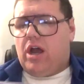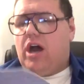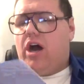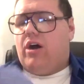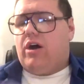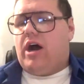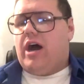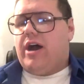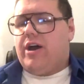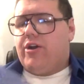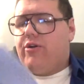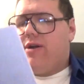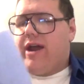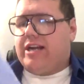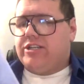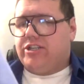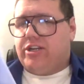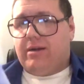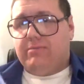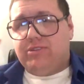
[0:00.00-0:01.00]
Oh, uh,
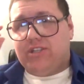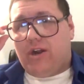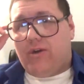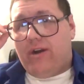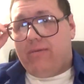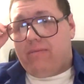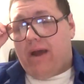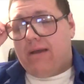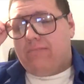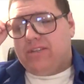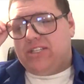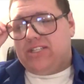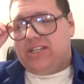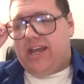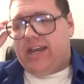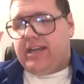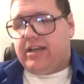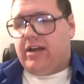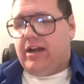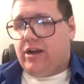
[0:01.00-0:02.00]
correction. I'm sorry. My
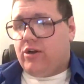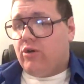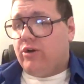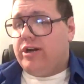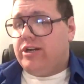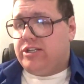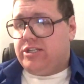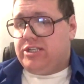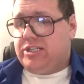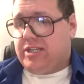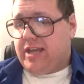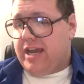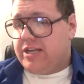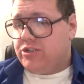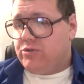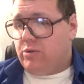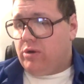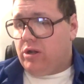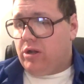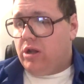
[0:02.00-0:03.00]
mistake. According to the
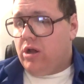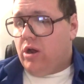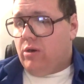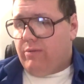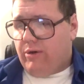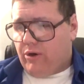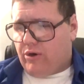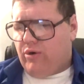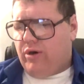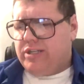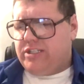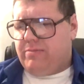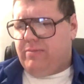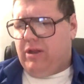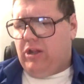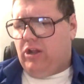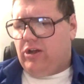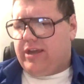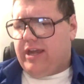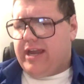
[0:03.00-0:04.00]
schedule, we we're going to
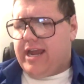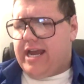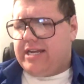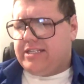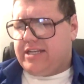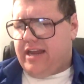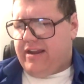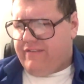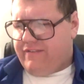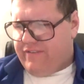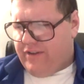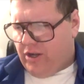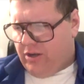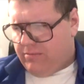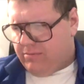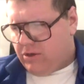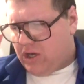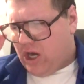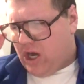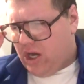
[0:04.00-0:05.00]
be looking at a
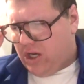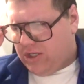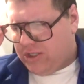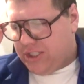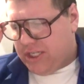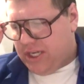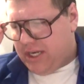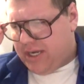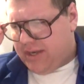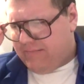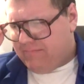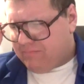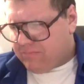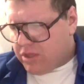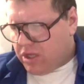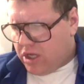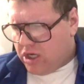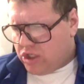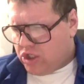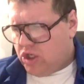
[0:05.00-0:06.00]
film called uh,
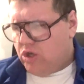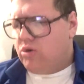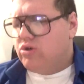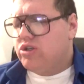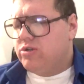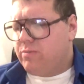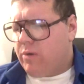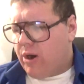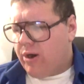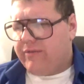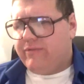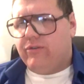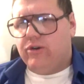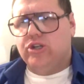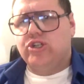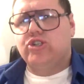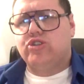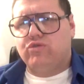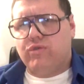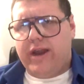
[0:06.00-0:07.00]
Too Smart
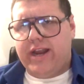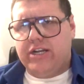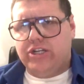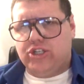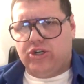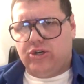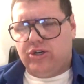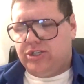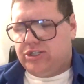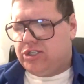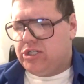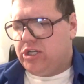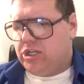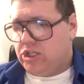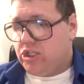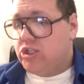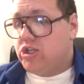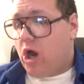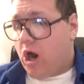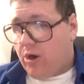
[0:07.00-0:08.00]
for Strangers,
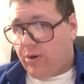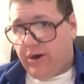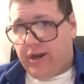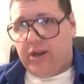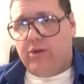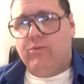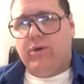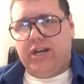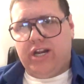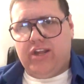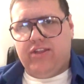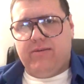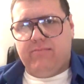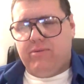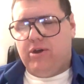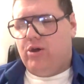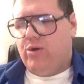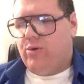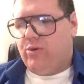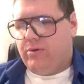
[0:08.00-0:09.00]
starring Winnie the
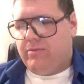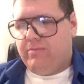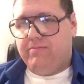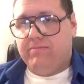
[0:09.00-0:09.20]
Pooh.